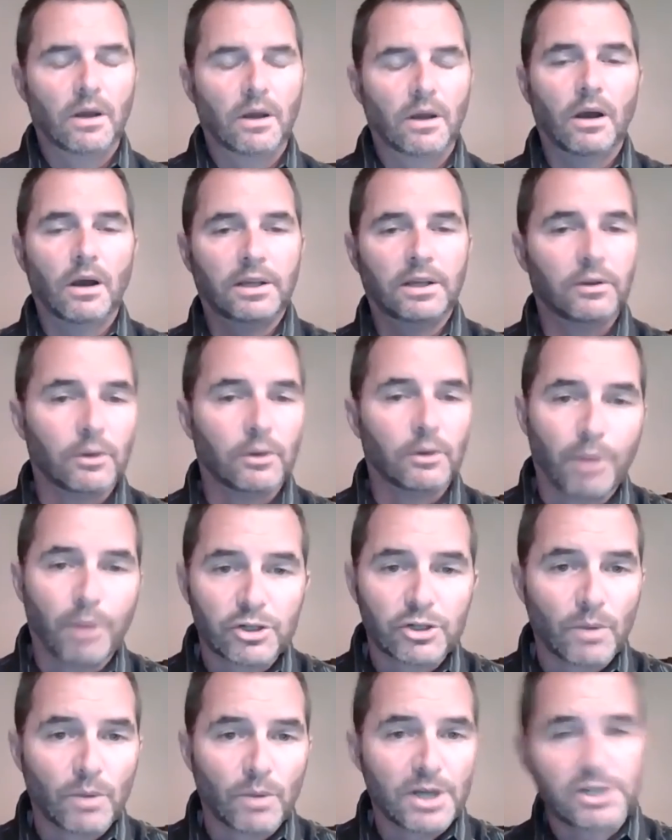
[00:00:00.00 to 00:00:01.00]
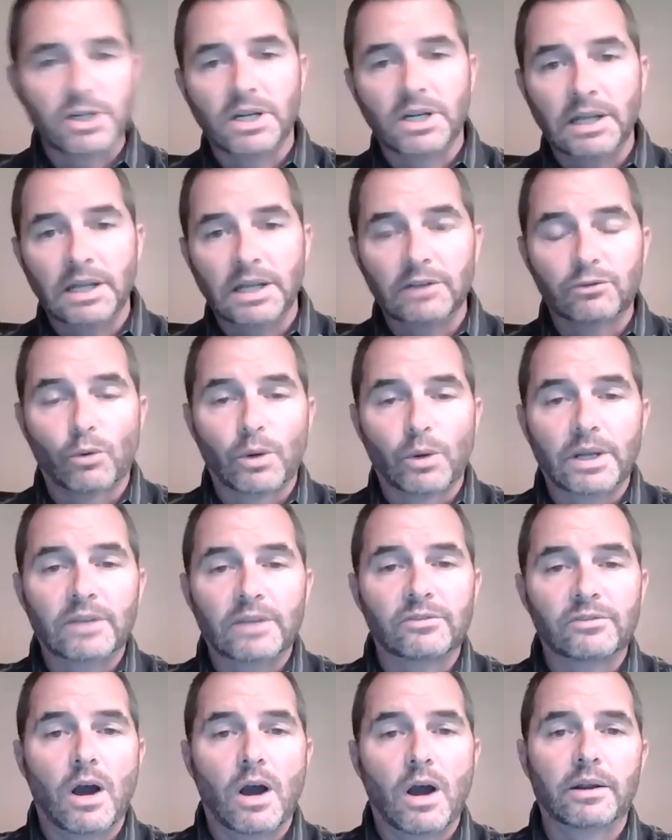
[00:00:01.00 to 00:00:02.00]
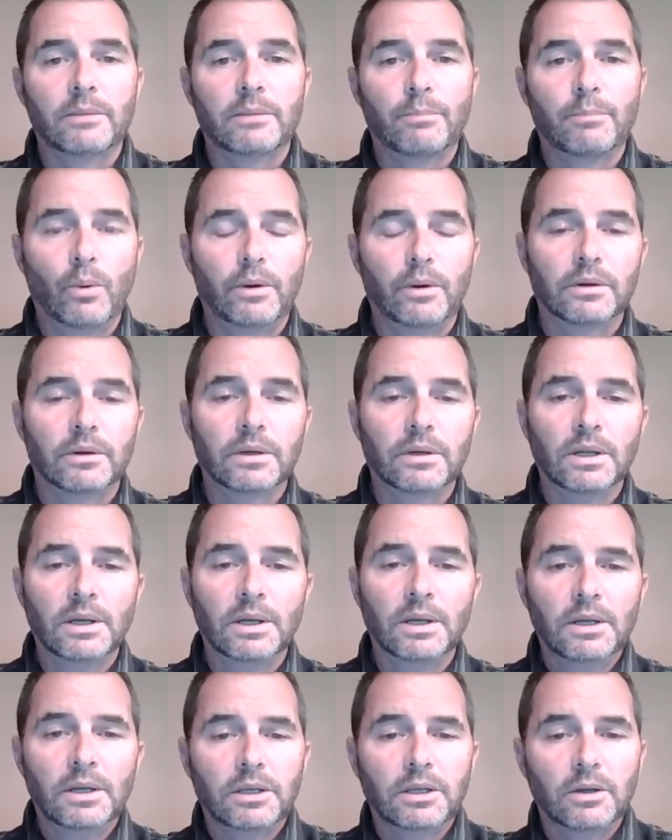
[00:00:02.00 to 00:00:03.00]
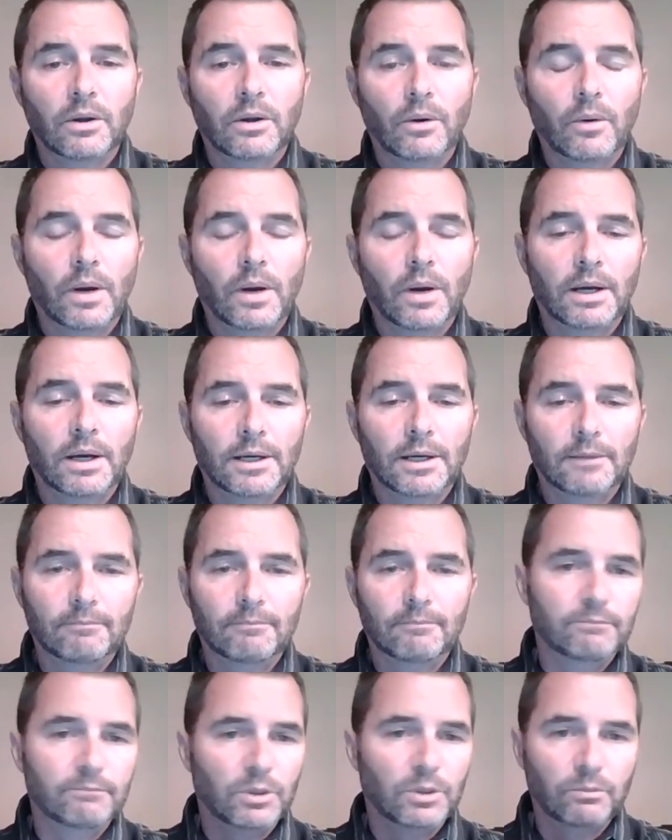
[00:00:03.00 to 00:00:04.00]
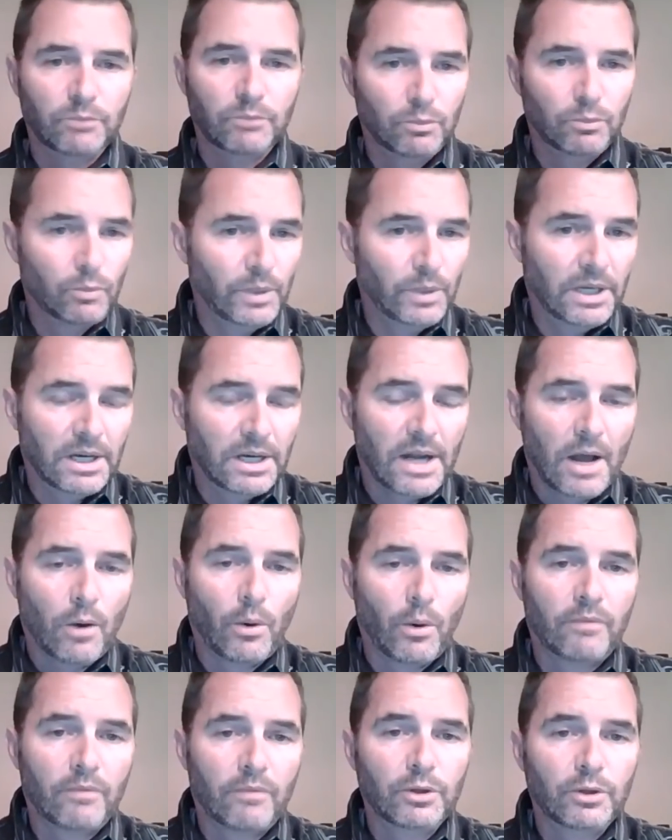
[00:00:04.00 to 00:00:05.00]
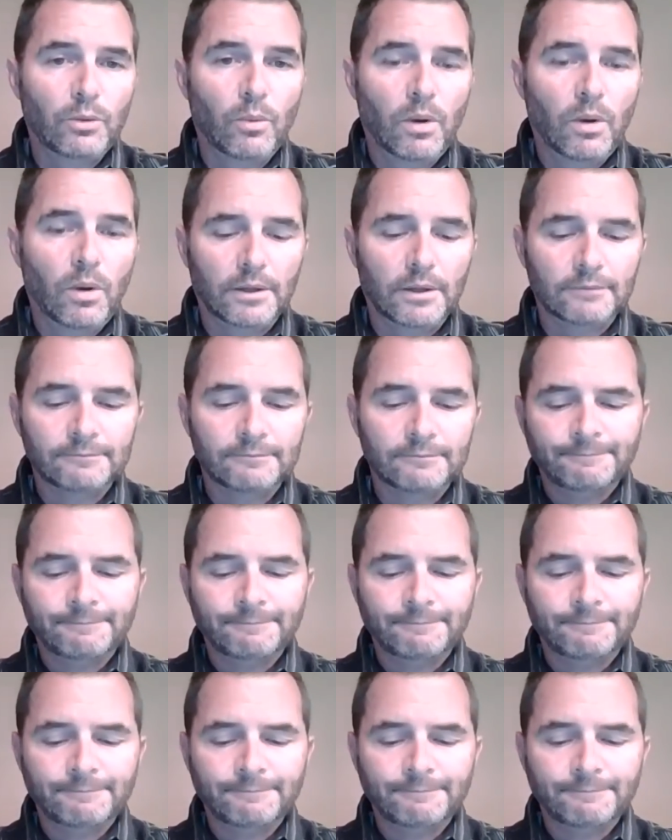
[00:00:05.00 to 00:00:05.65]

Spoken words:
either punctuation is or is not important. You know, you read it however you want.